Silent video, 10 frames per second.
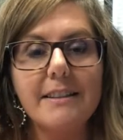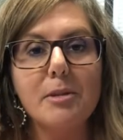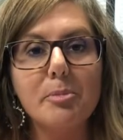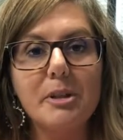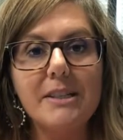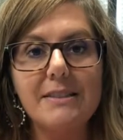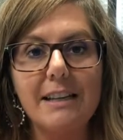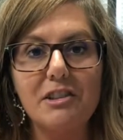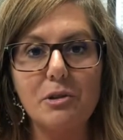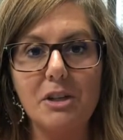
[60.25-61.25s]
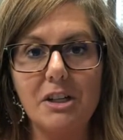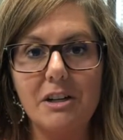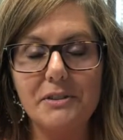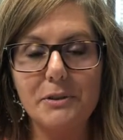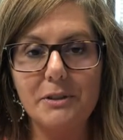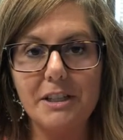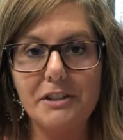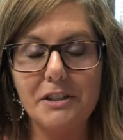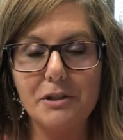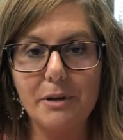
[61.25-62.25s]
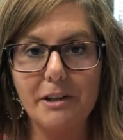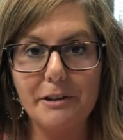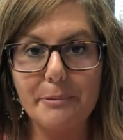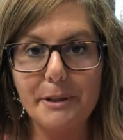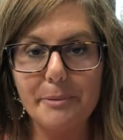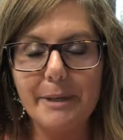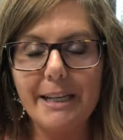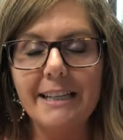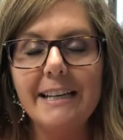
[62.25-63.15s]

then please schedule a consultation directly with me.